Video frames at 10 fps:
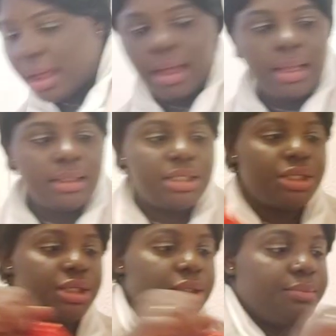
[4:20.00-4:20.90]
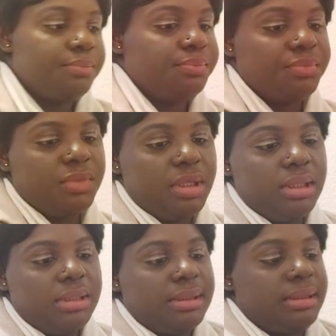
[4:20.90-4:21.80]
and
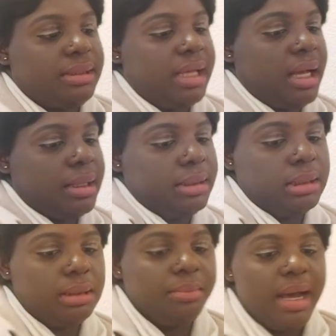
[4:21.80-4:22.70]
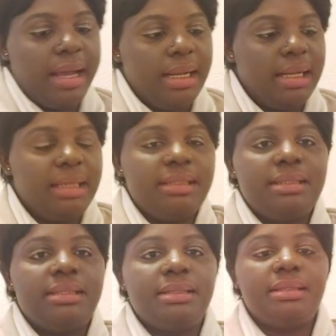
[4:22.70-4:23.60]
second on my
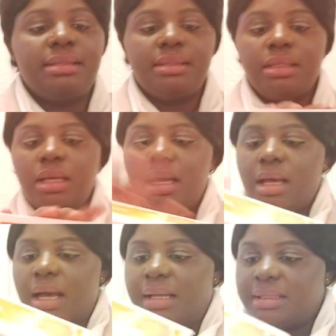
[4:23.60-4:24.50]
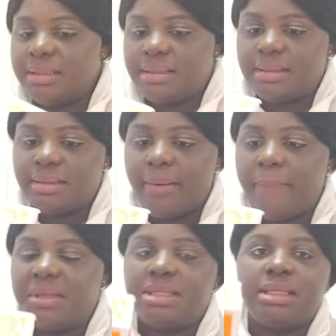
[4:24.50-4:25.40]
list are these
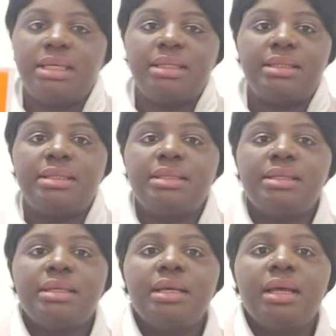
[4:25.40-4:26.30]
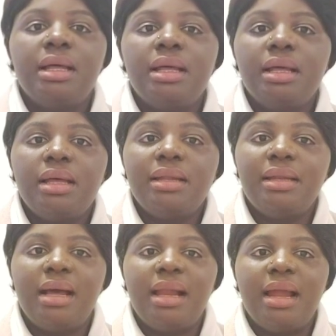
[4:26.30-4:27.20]
biscuits
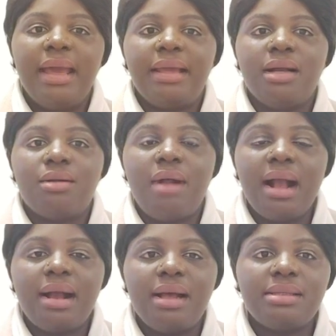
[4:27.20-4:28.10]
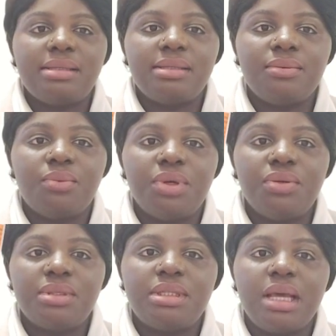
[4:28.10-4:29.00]
they are like crackers we
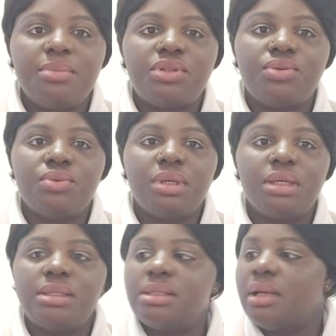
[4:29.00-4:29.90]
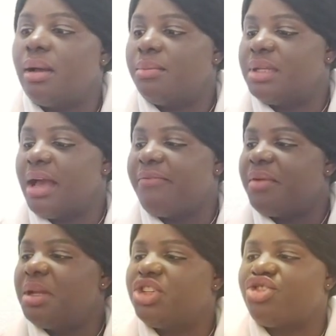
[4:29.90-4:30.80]
use them to eat um, they are
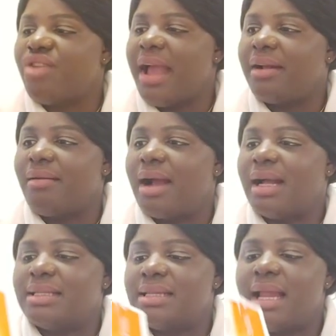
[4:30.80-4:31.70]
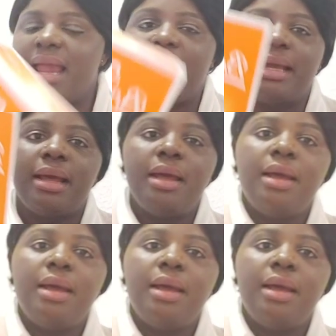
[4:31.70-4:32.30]
very dry crackers they are like